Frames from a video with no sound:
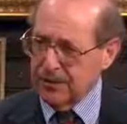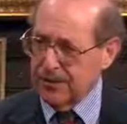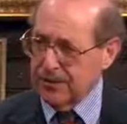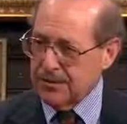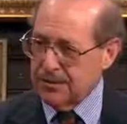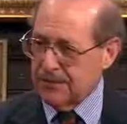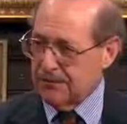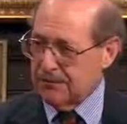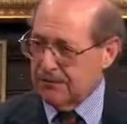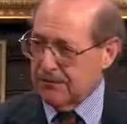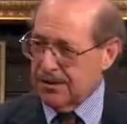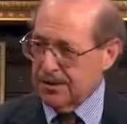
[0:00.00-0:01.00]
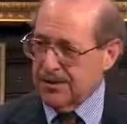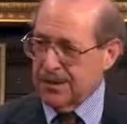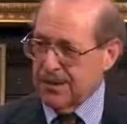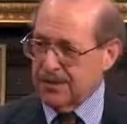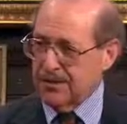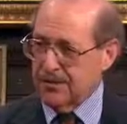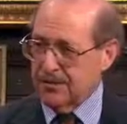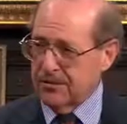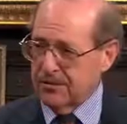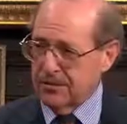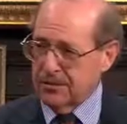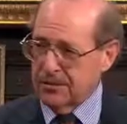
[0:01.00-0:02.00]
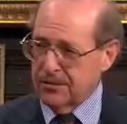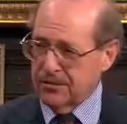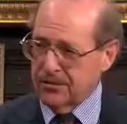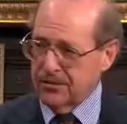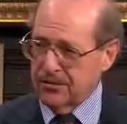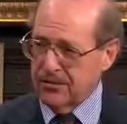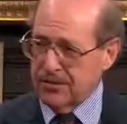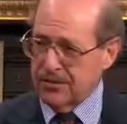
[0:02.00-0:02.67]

because testosterone is